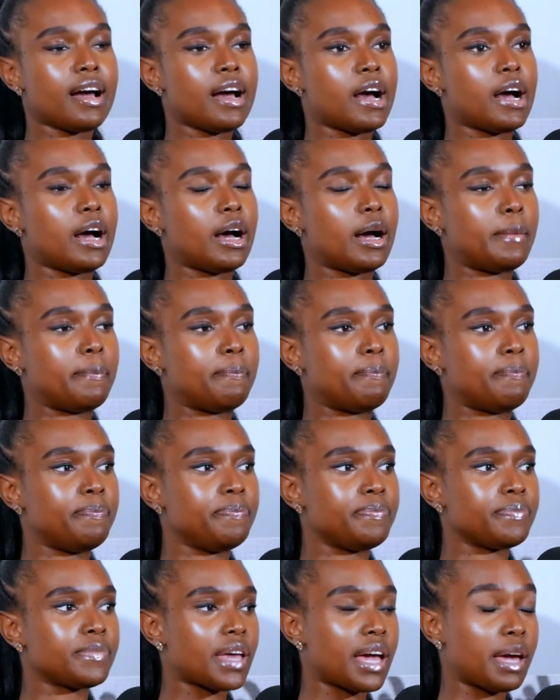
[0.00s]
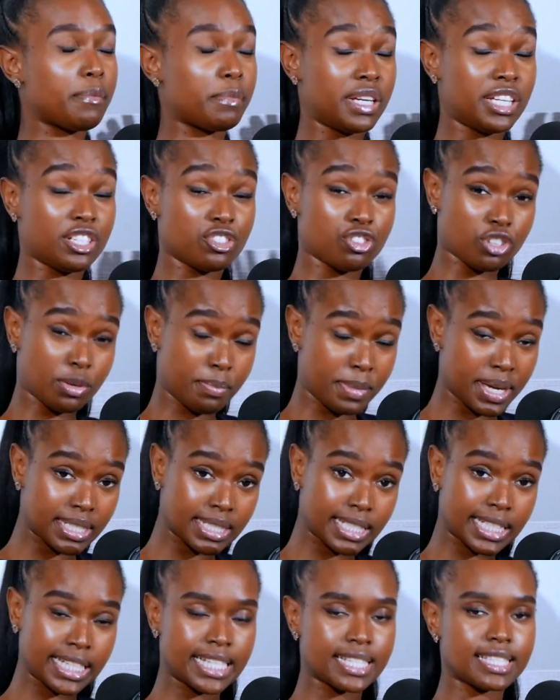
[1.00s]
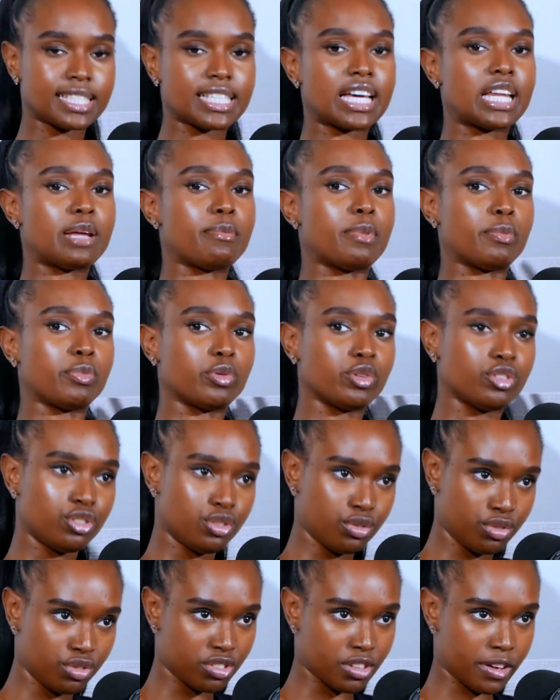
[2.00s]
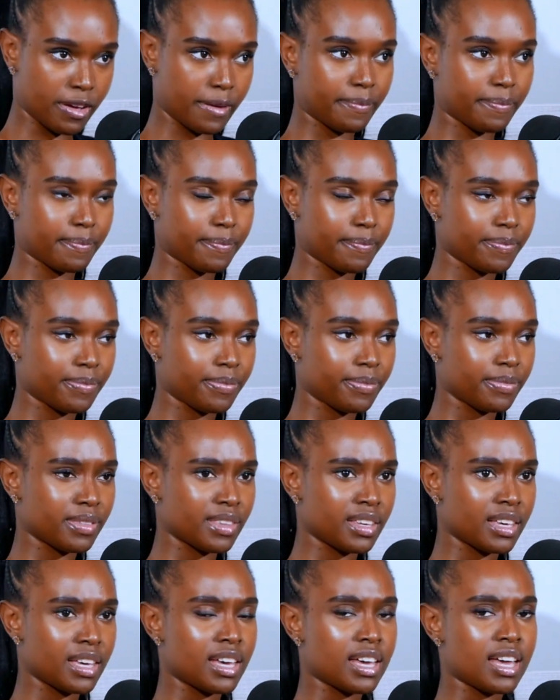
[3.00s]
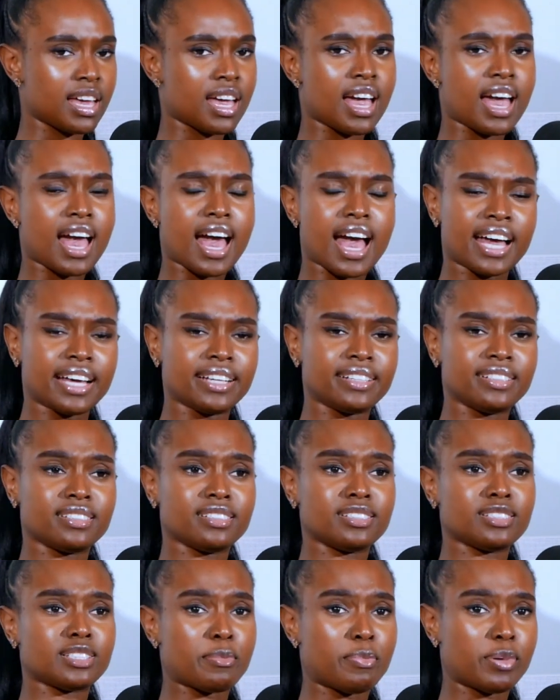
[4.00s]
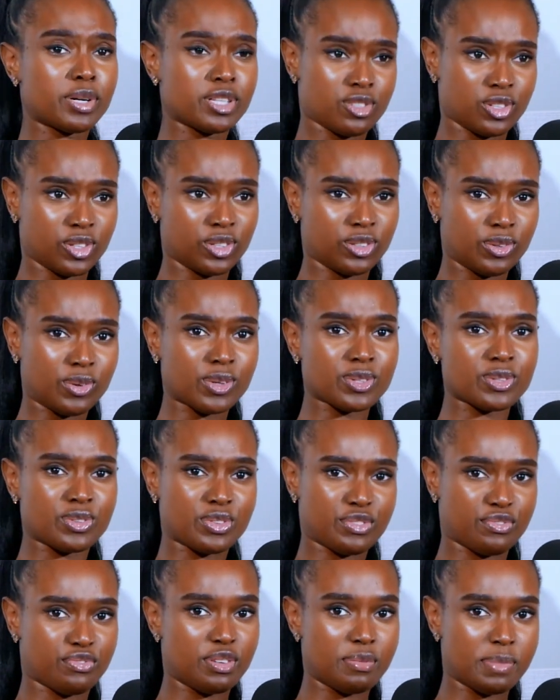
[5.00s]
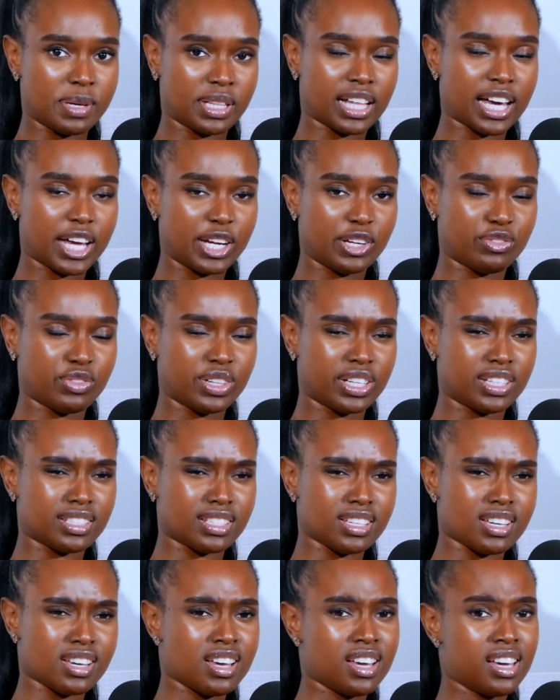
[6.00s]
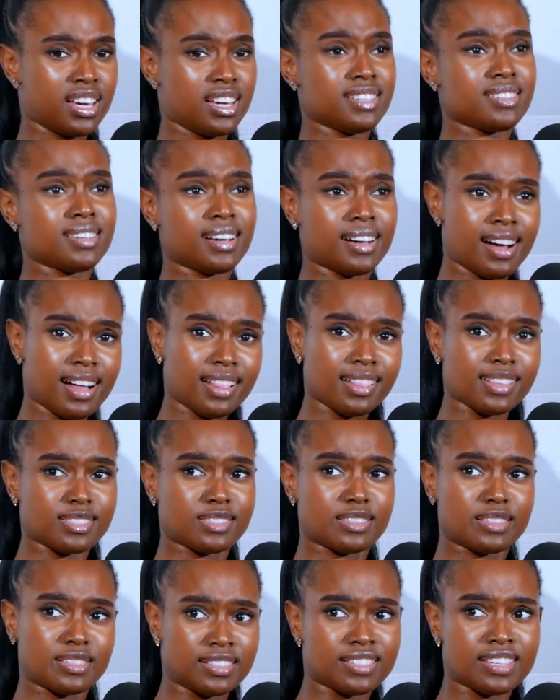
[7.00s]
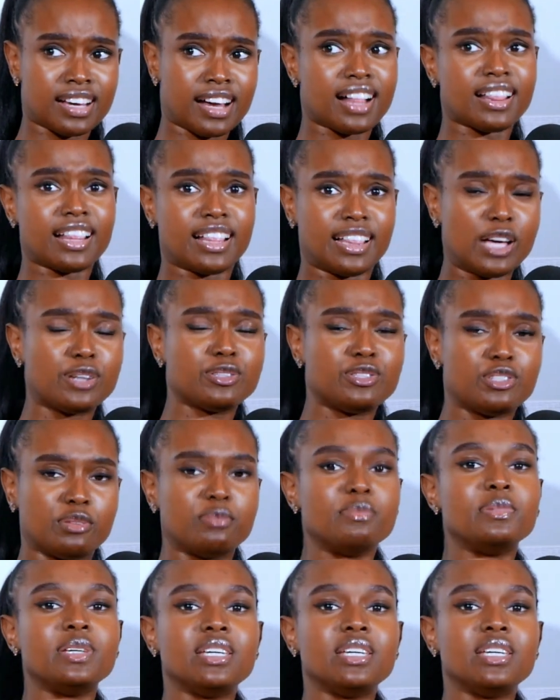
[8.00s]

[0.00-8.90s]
um, I'm an instrumentalist, and I'm a producer. And the person who was also female kind of went, is a girl is a girl allowed to